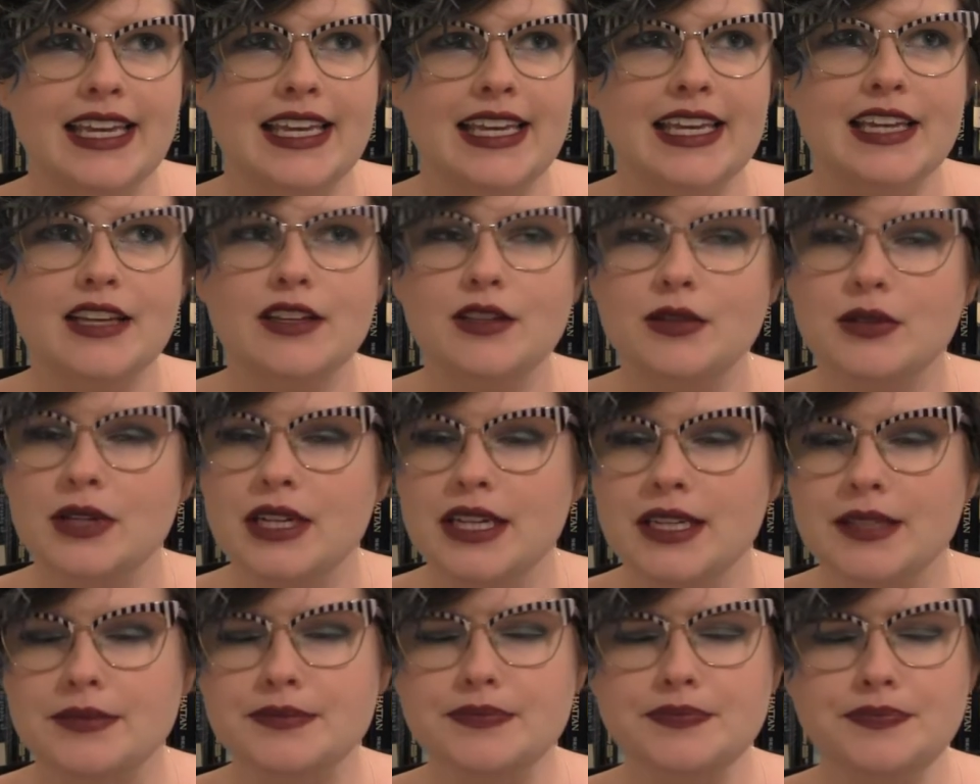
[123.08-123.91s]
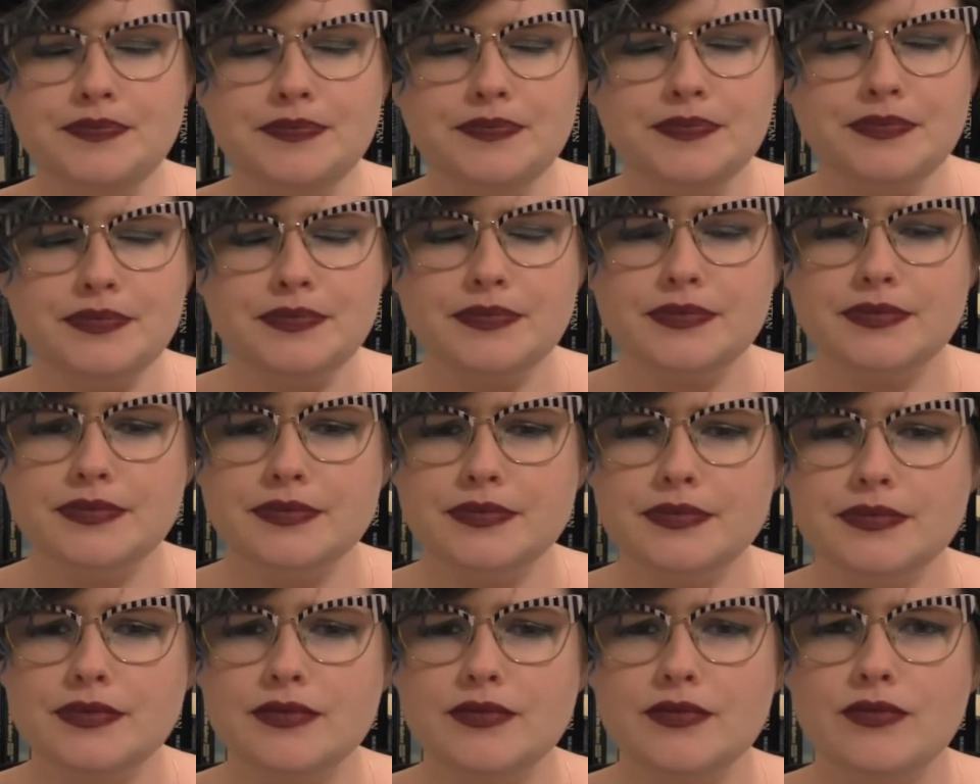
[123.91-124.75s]
including
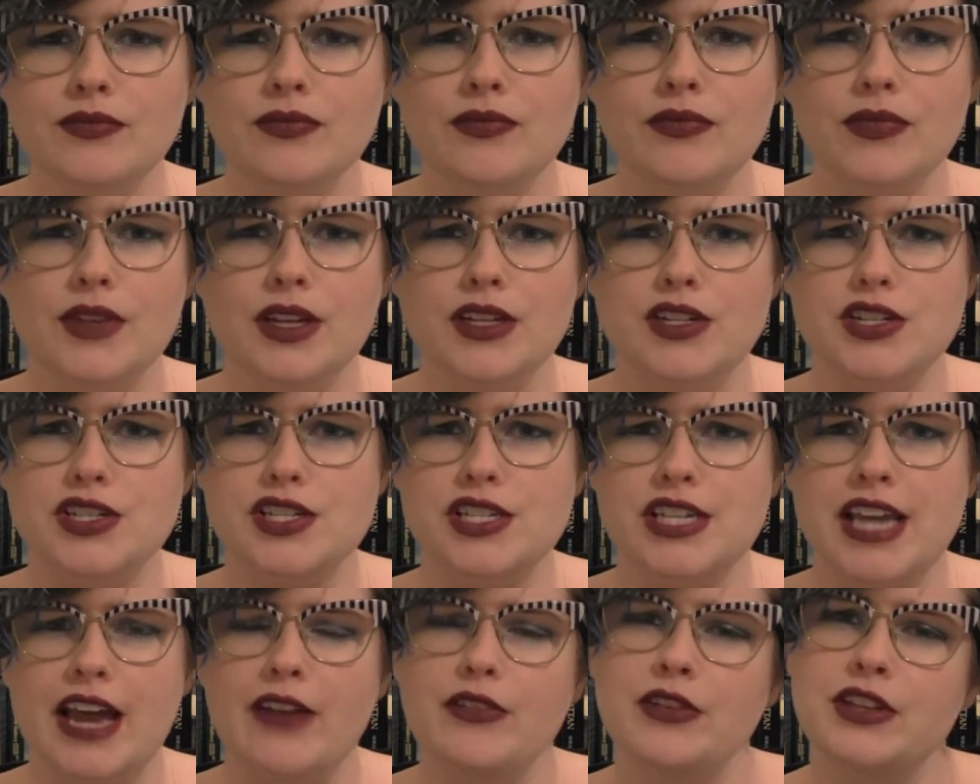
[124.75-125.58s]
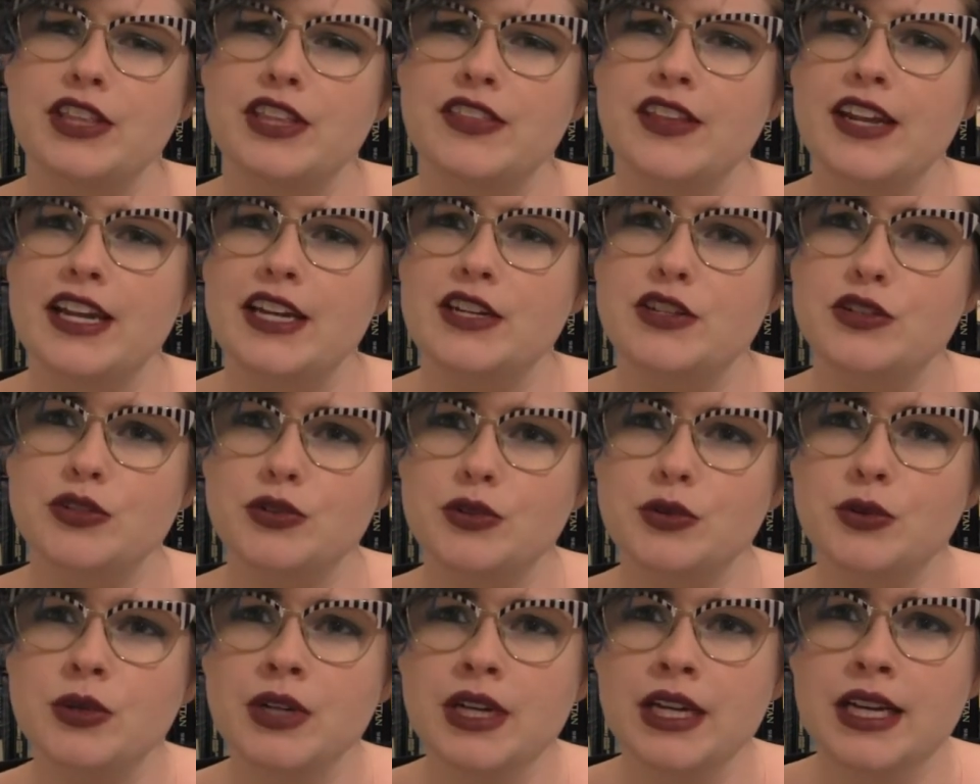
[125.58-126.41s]
just everything that I
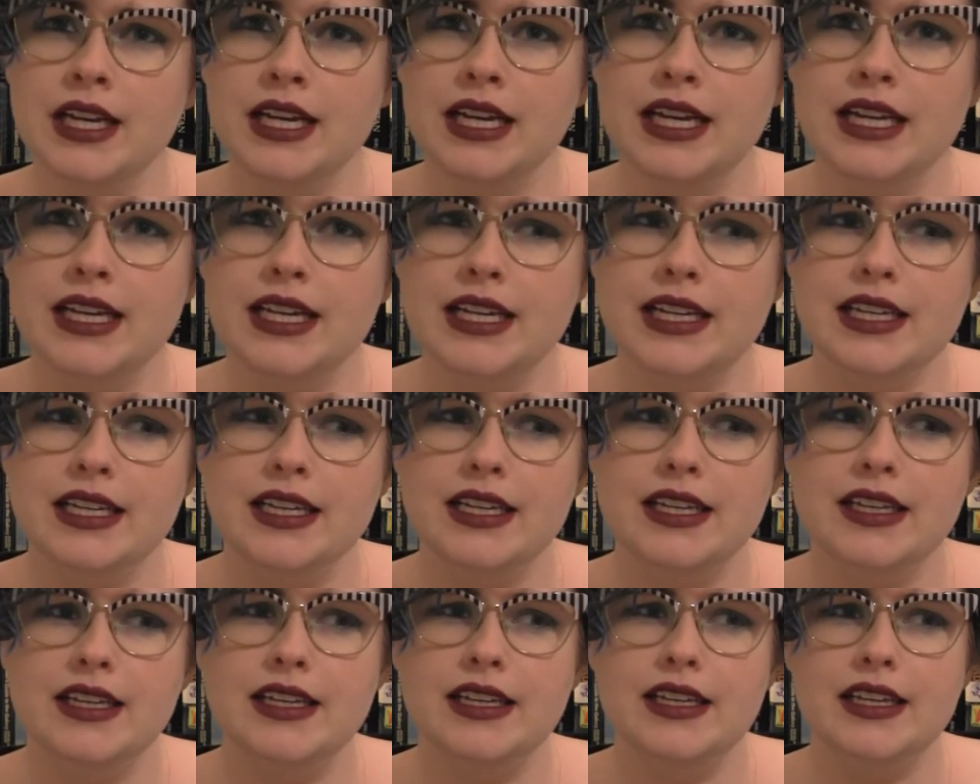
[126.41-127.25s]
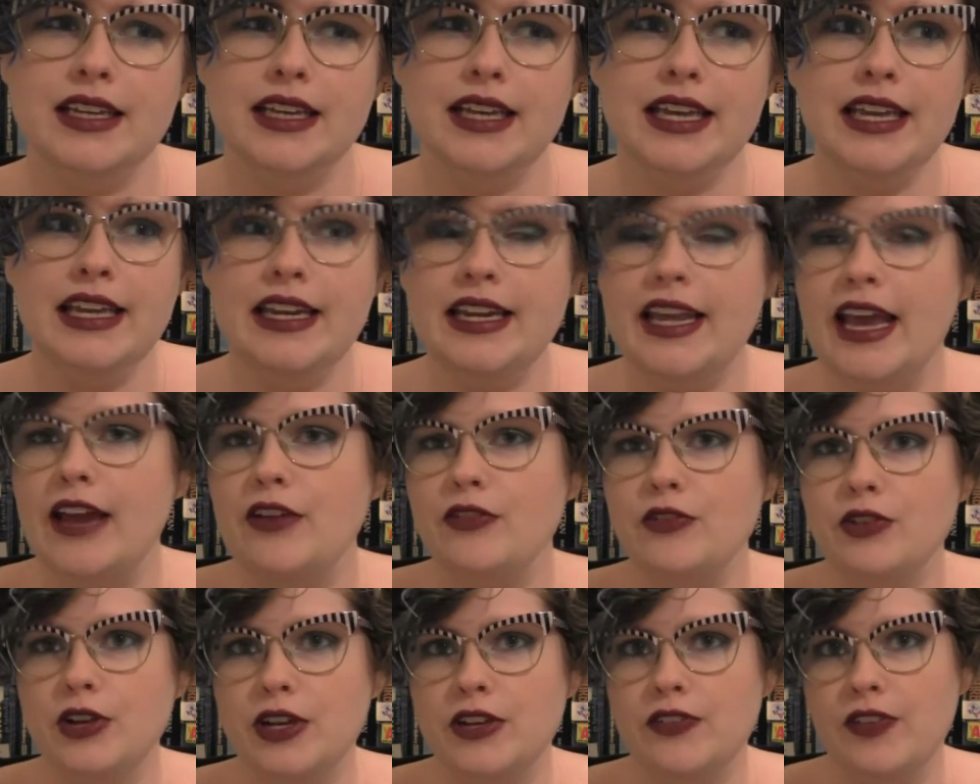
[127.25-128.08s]
do in
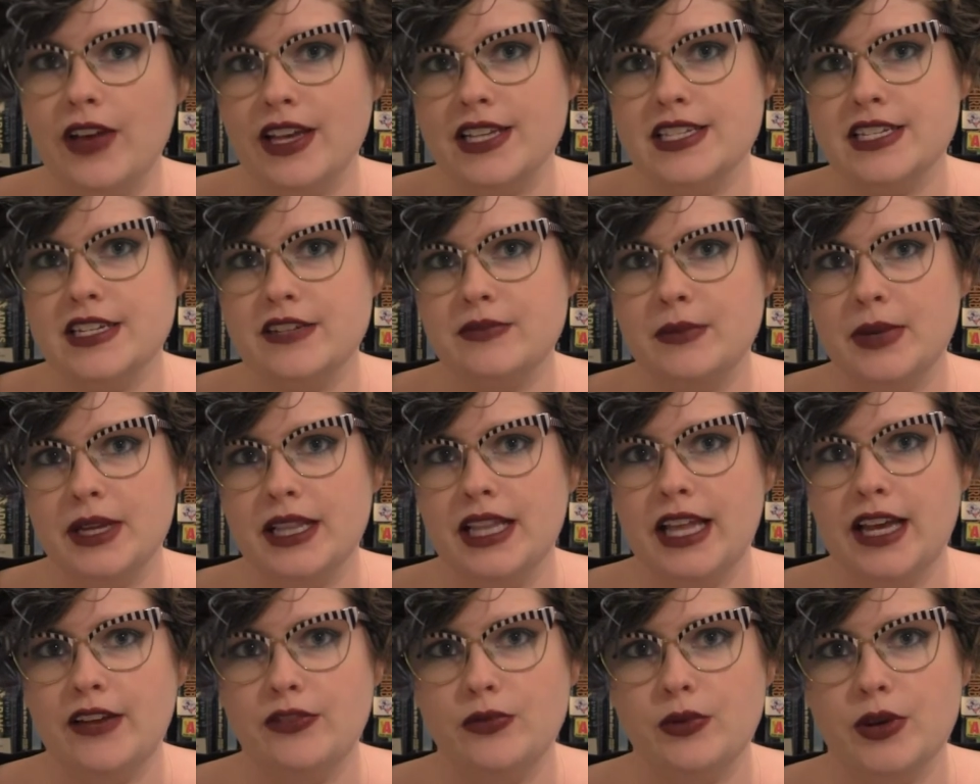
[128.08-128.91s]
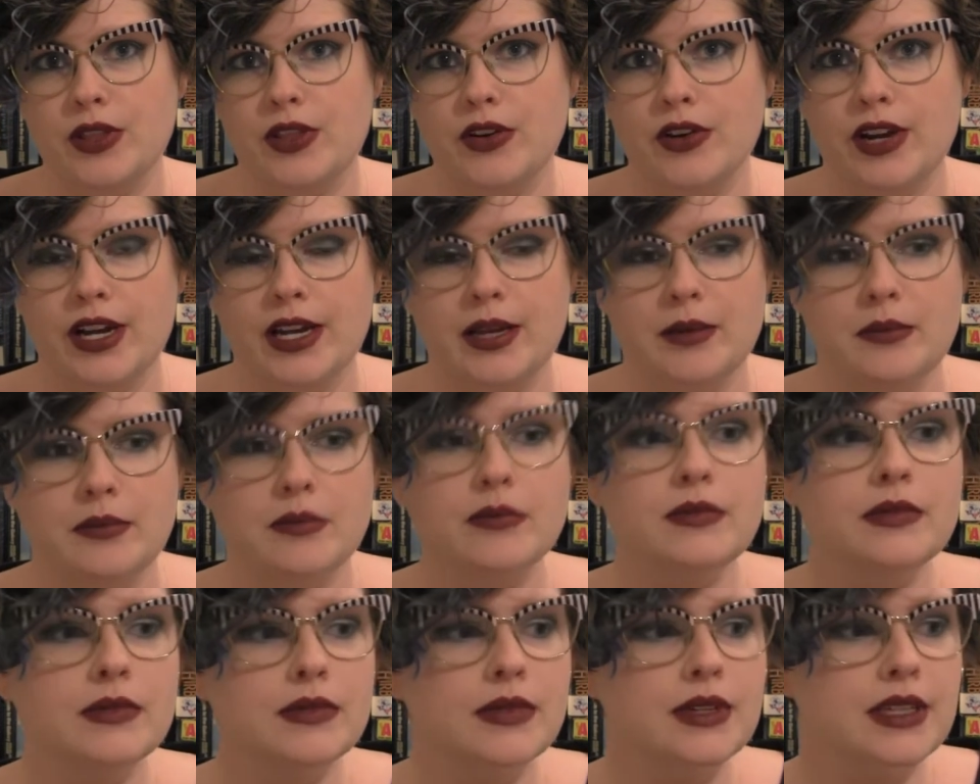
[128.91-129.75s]
every facet of my life, whether
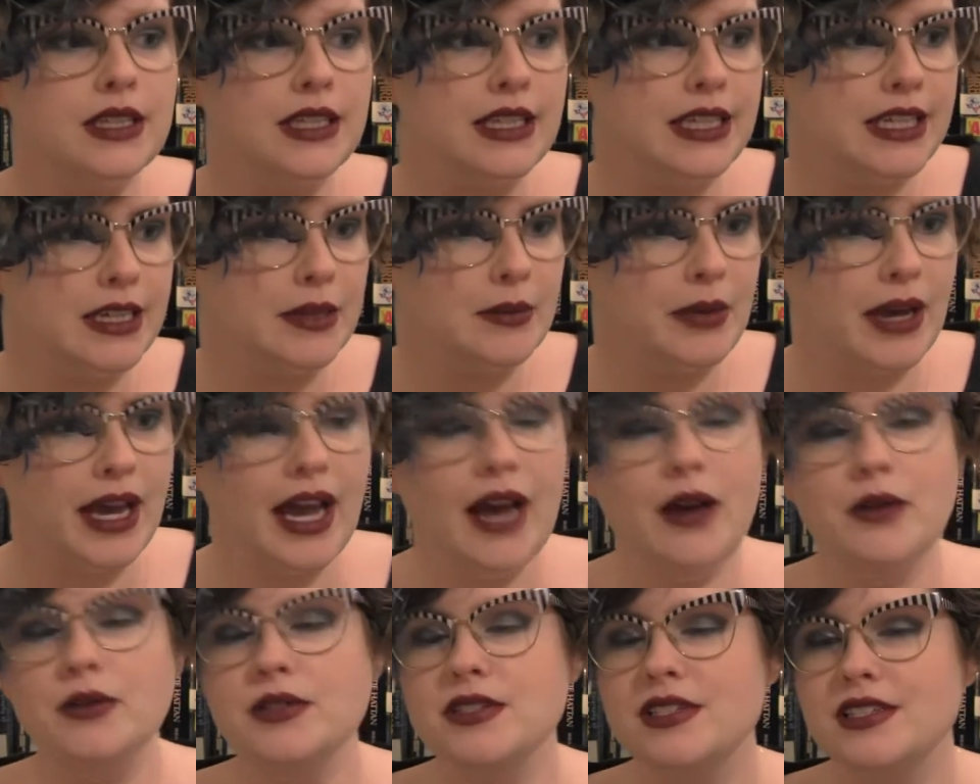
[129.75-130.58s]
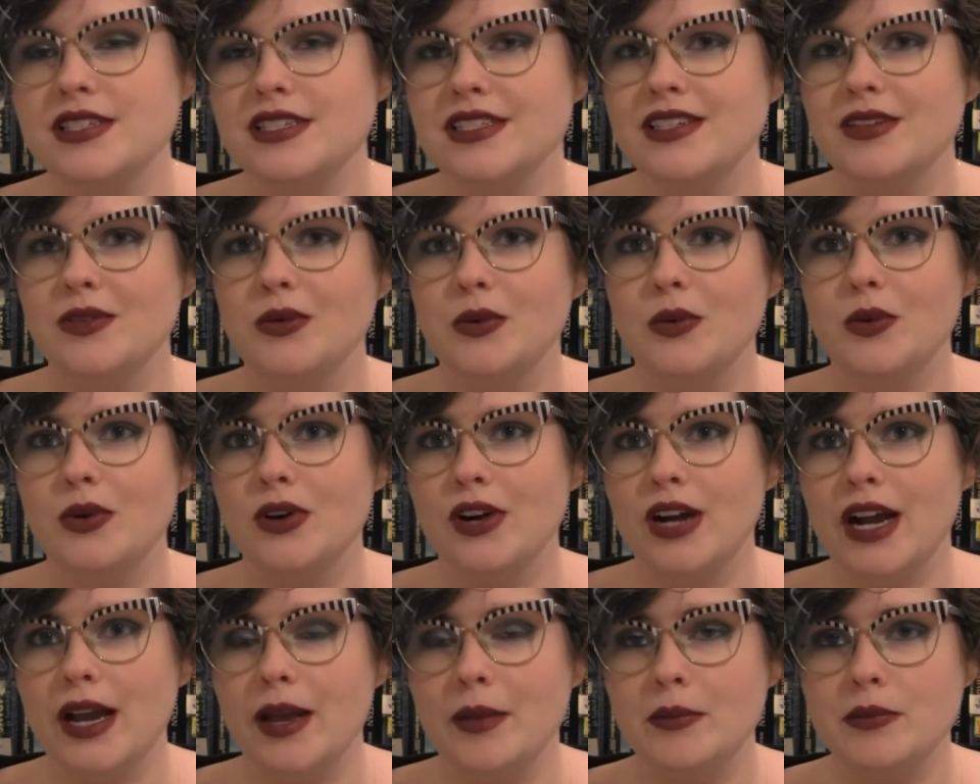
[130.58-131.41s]
I'm cleaning my house
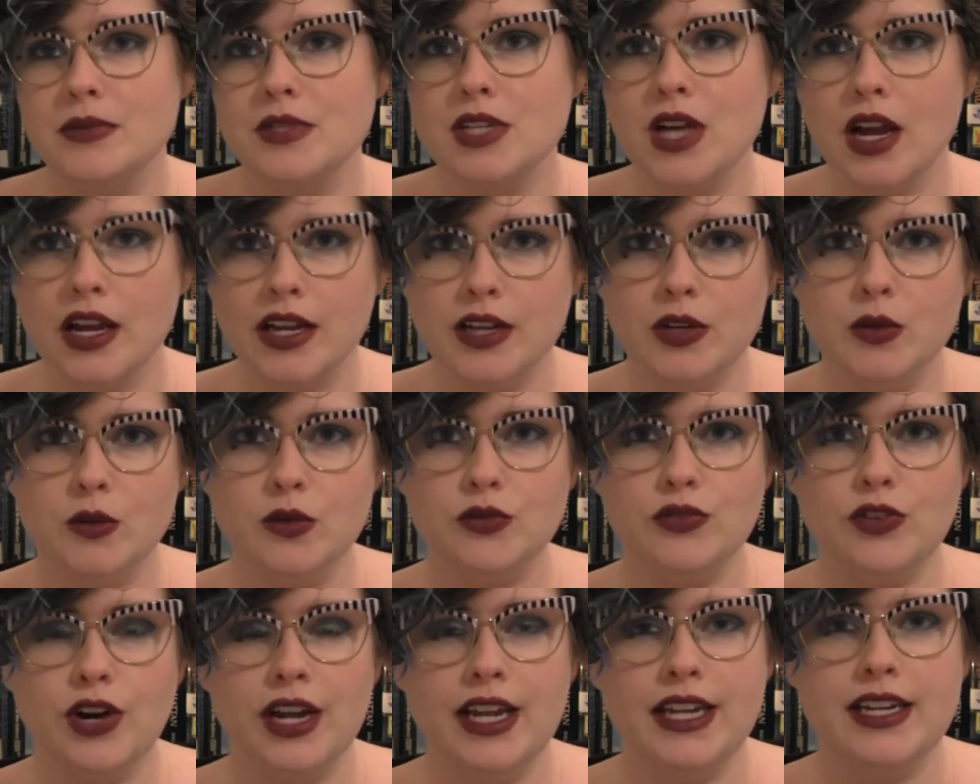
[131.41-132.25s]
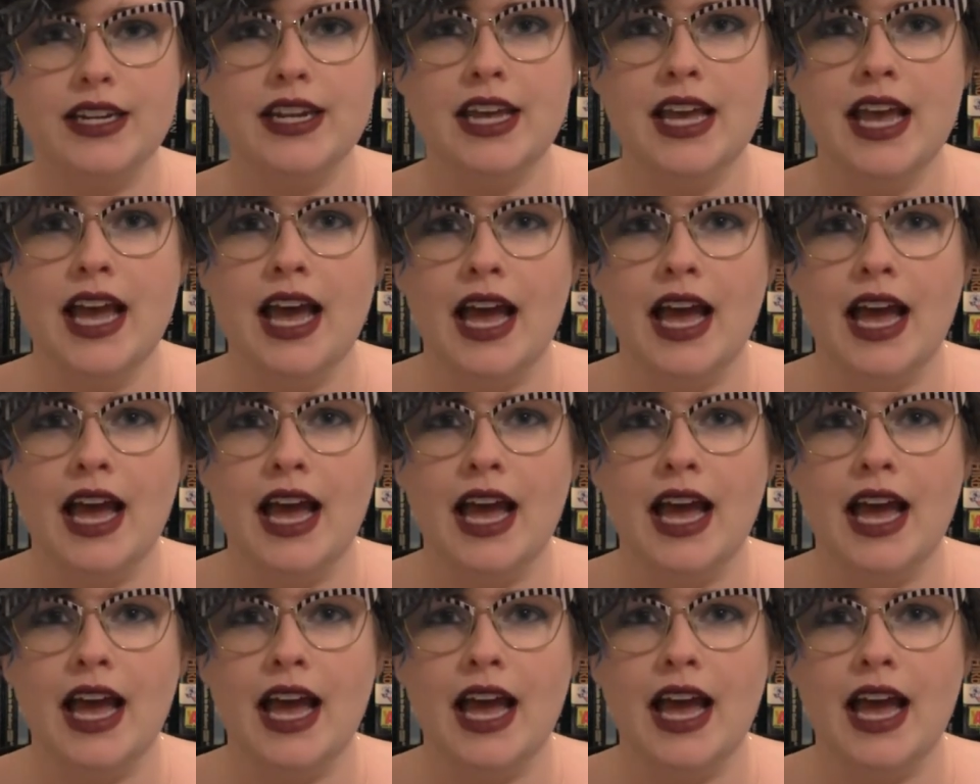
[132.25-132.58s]
or I'm talking to a friend.